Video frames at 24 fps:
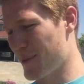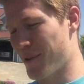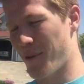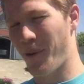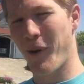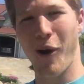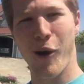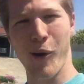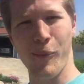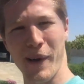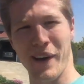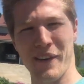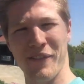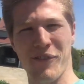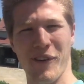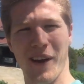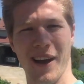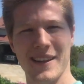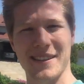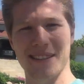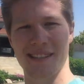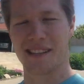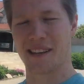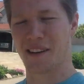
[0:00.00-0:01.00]
They're all my
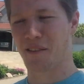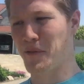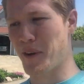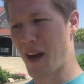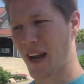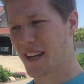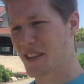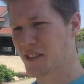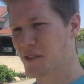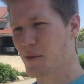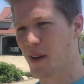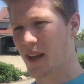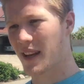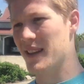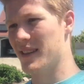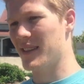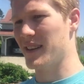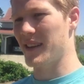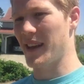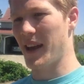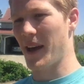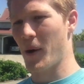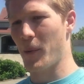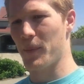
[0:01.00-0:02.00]
friends, and if I can do
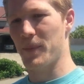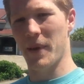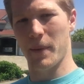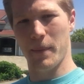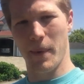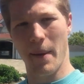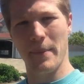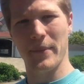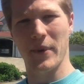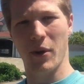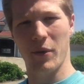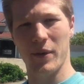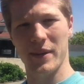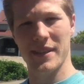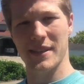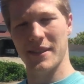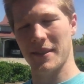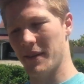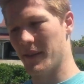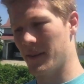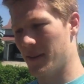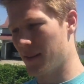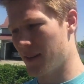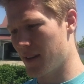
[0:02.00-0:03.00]
anything to help them, I'm going to.